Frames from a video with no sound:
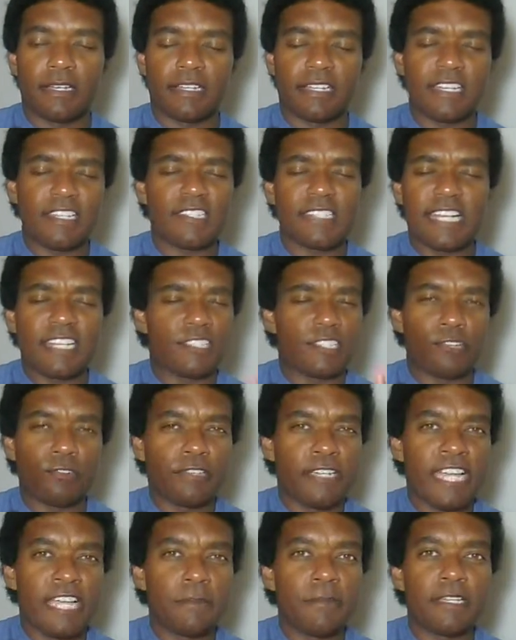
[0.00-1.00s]
that's
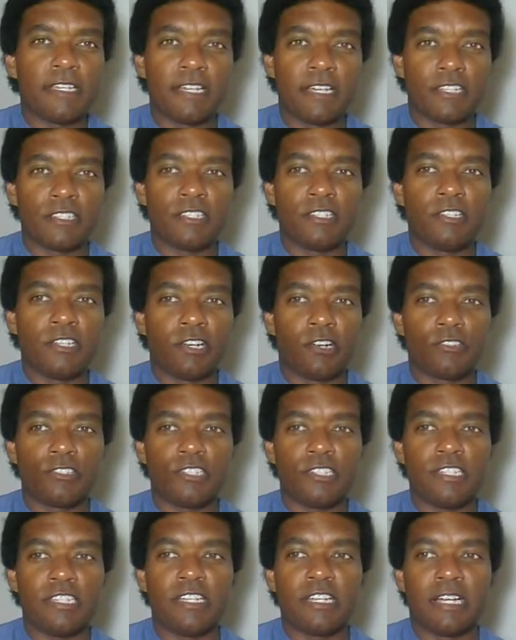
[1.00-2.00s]
okay because, you know,
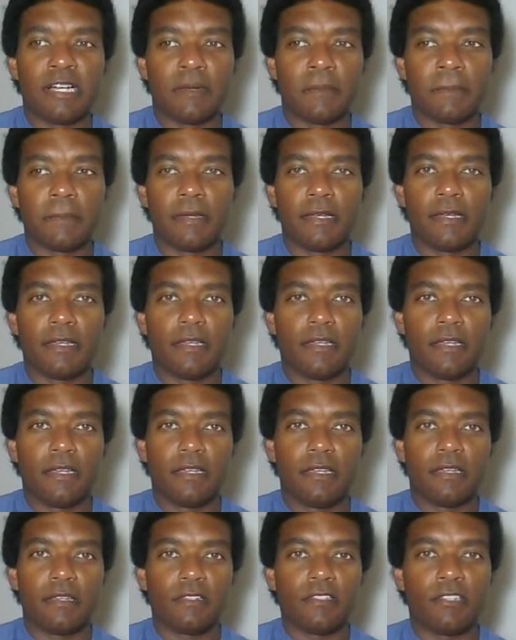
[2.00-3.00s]
she, you
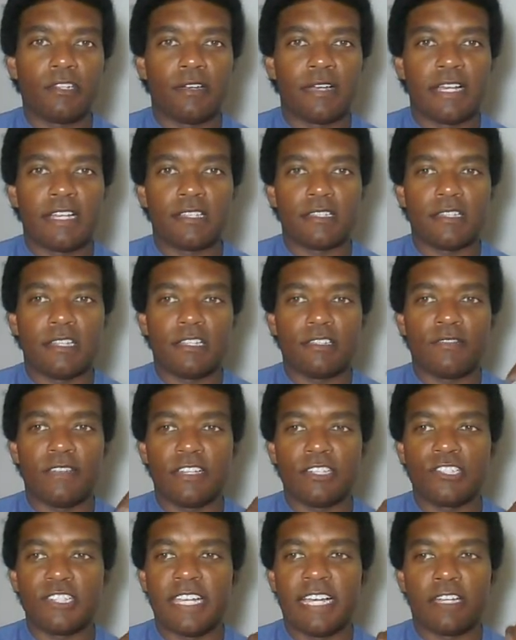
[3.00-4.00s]
know, had, I
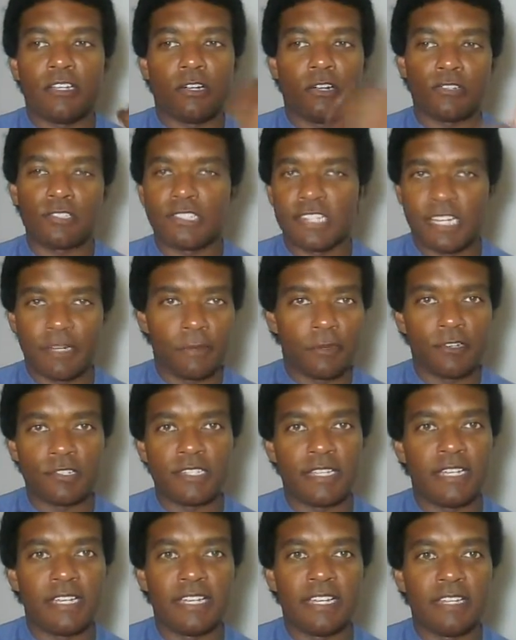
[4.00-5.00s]
think she had
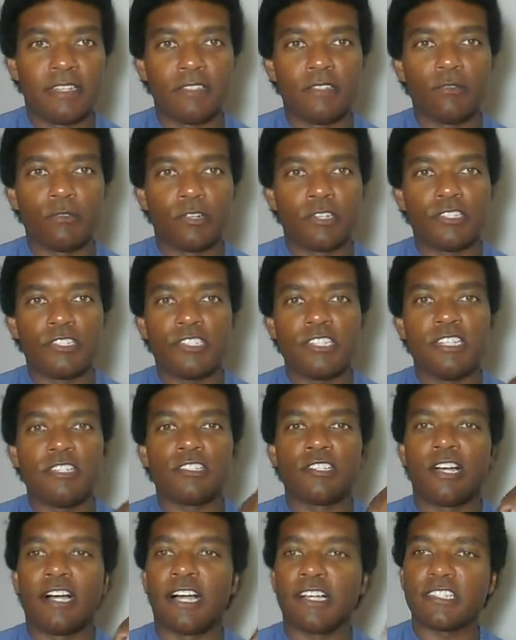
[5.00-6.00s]
Alzheimer's, and when
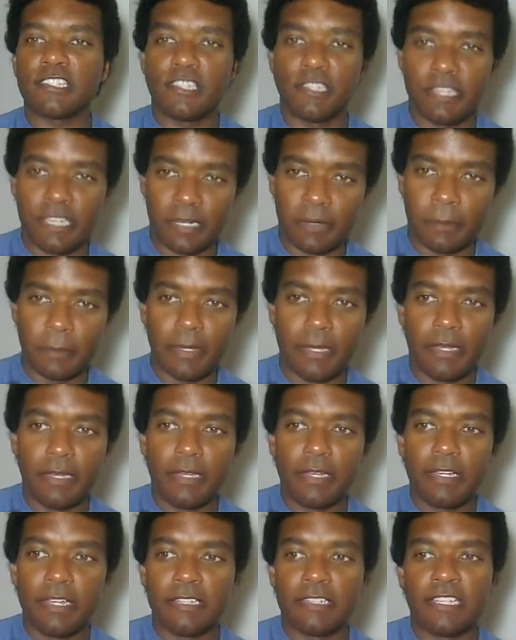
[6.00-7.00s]
she talked to him,
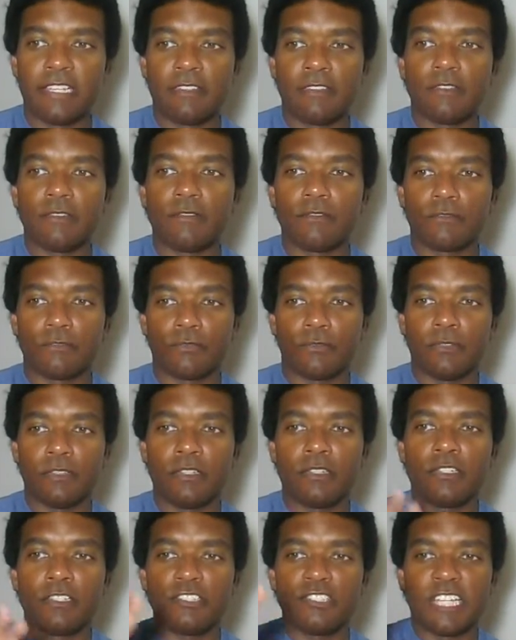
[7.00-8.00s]
and then
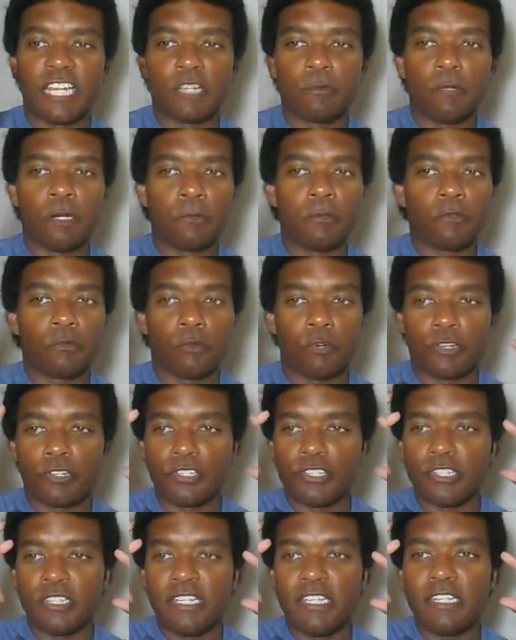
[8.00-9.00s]
she had a moment
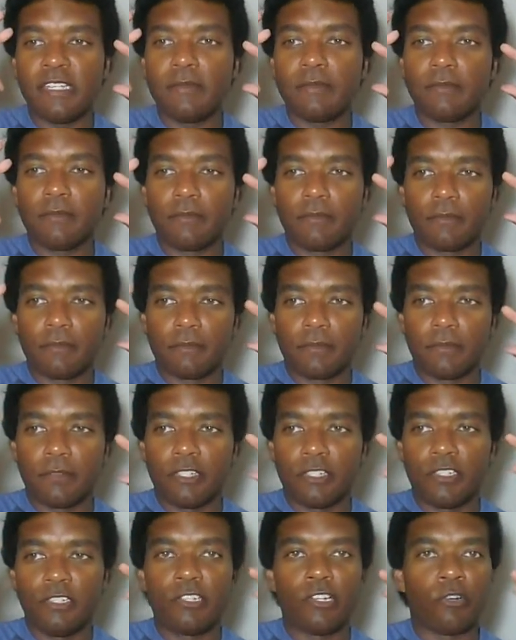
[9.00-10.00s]
where she,
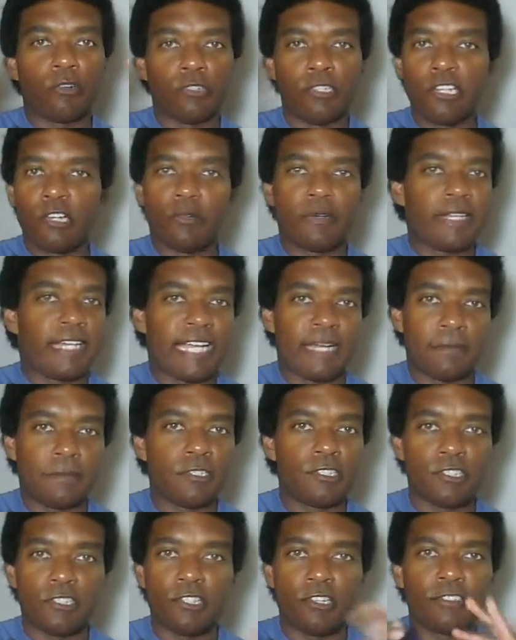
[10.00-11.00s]
you know what
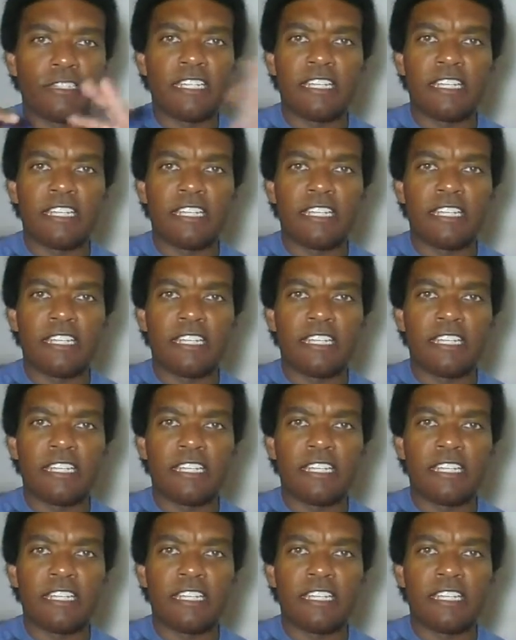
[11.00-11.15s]
happens, you